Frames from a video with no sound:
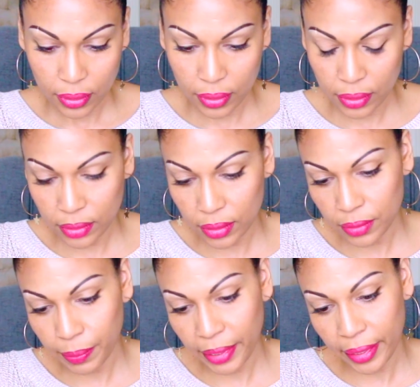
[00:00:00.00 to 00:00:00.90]
This is
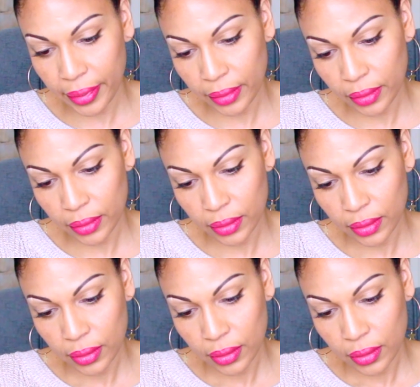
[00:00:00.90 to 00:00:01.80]
by
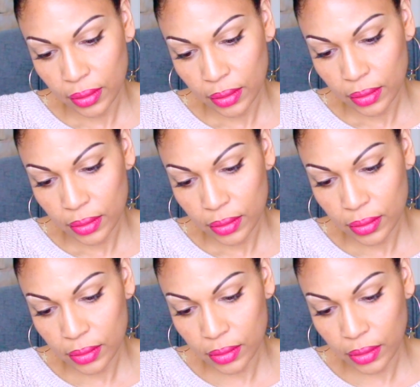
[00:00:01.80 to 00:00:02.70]

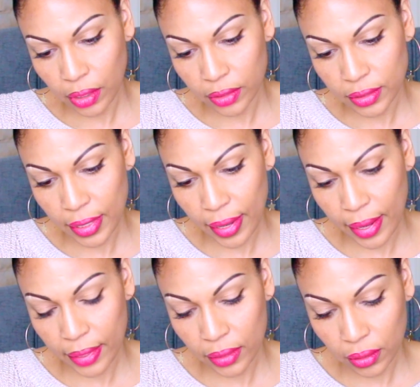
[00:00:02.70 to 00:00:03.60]

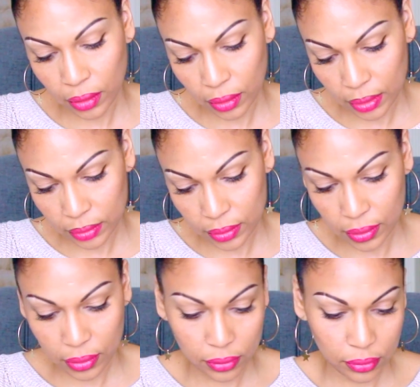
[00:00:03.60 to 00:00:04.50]
Ciarte,
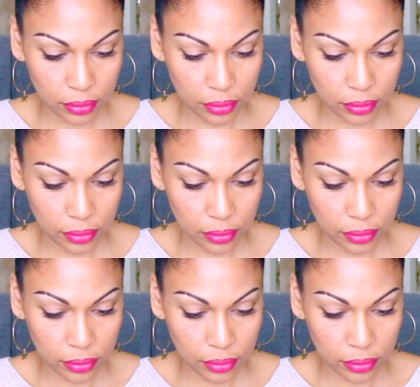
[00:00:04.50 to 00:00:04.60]
London.